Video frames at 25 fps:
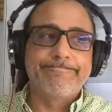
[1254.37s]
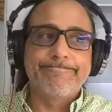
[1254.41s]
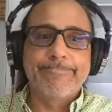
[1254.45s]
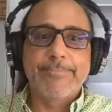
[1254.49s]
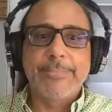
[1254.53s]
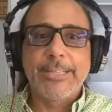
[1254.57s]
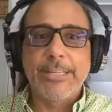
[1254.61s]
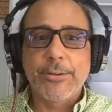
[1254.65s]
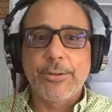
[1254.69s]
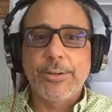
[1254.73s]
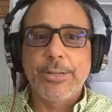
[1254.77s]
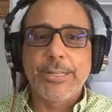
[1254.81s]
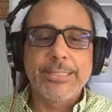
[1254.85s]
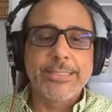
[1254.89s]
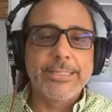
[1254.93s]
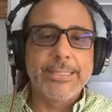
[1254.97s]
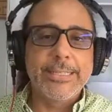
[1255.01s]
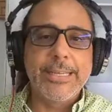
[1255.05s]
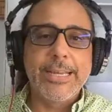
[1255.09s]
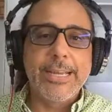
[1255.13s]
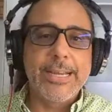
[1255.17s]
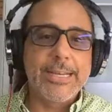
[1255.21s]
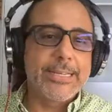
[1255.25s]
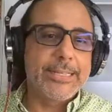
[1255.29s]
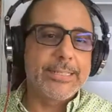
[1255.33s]
In
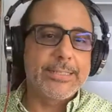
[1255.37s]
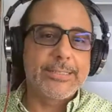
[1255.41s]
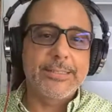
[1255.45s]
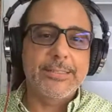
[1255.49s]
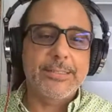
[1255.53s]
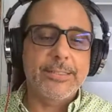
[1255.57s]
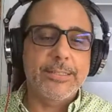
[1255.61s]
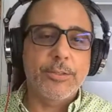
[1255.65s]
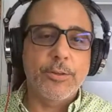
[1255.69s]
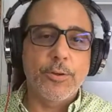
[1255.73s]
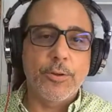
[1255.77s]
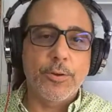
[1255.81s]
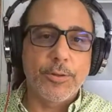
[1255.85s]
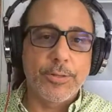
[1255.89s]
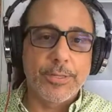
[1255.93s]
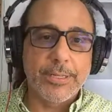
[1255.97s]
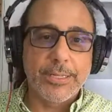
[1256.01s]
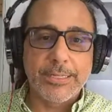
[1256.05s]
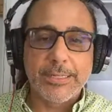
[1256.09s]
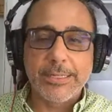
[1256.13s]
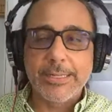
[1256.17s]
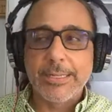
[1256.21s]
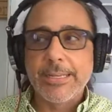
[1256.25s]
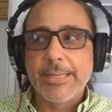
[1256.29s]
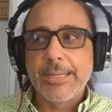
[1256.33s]
the end, it's, I
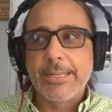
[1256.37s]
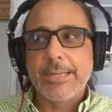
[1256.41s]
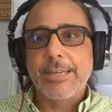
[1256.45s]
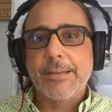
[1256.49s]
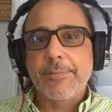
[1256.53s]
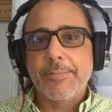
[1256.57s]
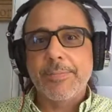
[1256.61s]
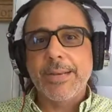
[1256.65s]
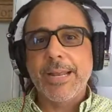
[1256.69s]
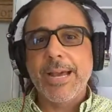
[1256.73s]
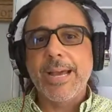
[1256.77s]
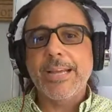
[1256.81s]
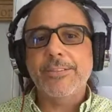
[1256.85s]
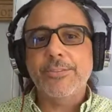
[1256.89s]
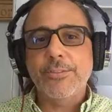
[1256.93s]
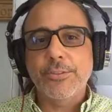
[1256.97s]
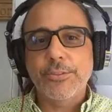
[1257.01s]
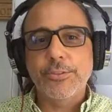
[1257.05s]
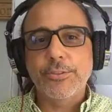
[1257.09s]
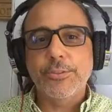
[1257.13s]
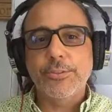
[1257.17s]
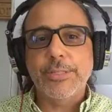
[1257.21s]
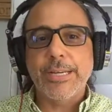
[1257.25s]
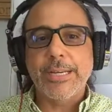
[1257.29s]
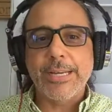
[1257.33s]
mean, I
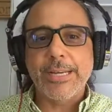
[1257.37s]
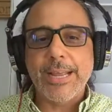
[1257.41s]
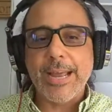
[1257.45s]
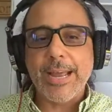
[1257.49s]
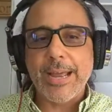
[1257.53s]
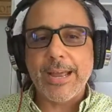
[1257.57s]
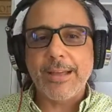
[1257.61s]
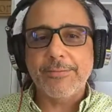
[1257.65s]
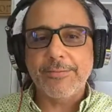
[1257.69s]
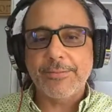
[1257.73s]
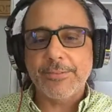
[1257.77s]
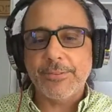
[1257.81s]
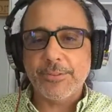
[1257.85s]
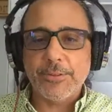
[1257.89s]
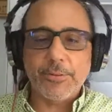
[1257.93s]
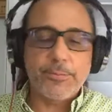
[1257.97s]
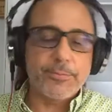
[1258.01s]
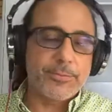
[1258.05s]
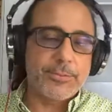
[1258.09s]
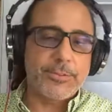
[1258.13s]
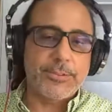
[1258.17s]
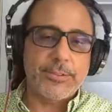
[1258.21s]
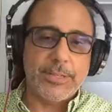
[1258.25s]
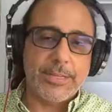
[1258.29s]
too can have a